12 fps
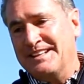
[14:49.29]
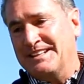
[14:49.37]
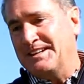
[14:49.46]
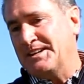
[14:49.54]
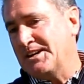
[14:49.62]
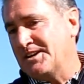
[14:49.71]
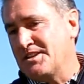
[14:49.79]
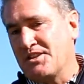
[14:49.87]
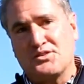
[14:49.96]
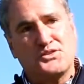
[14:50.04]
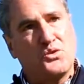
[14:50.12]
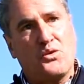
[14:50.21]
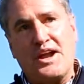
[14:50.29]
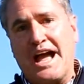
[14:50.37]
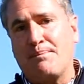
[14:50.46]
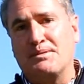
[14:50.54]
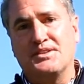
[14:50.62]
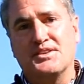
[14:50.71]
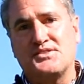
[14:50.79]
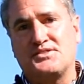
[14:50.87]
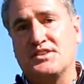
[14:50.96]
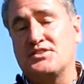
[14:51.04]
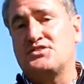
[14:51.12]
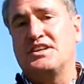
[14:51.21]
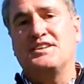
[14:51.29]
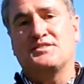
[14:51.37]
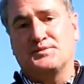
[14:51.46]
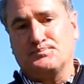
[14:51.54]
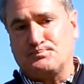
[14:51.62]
Another story happened this season.